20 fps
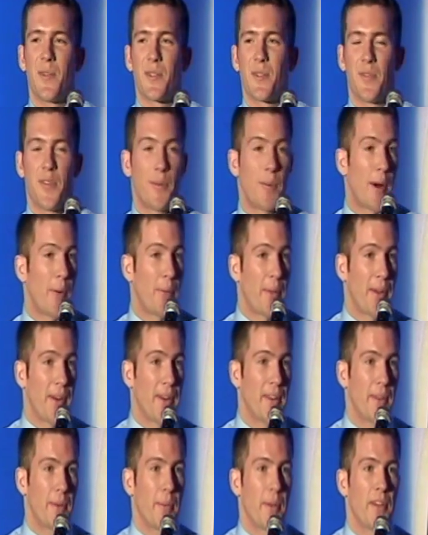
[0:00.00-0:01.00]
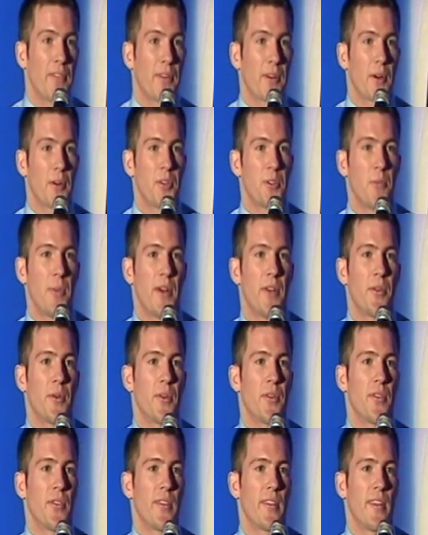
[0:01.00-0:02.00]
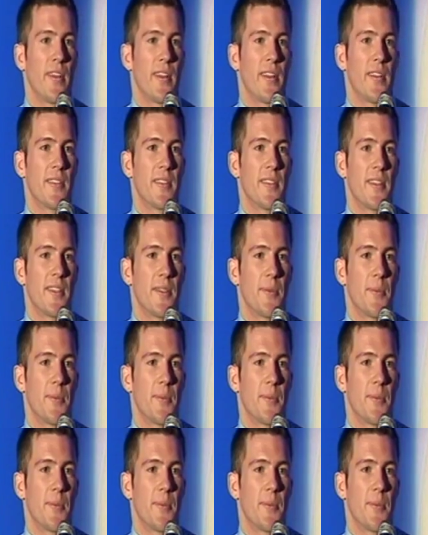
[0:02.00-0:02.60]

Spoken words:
football player that played for Coach Bendorf, and it's